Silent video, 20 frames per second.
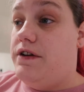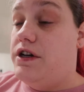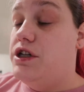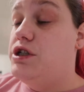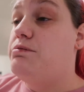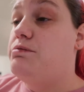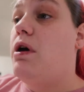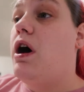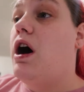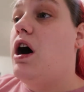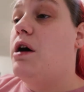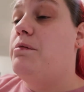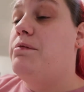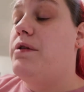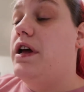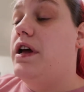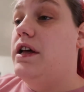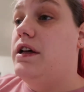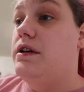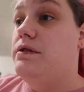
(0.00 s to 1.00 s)
fudge
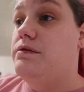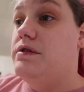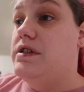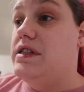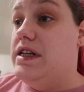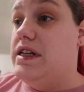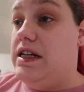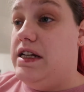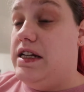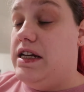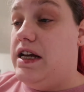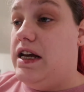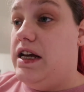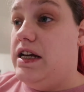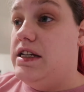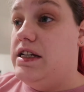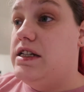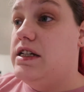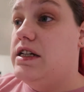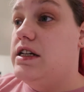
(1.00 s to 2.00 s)
pop, and was eating
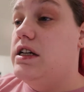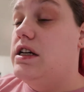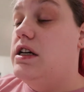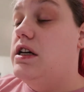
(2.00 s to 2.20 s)
it.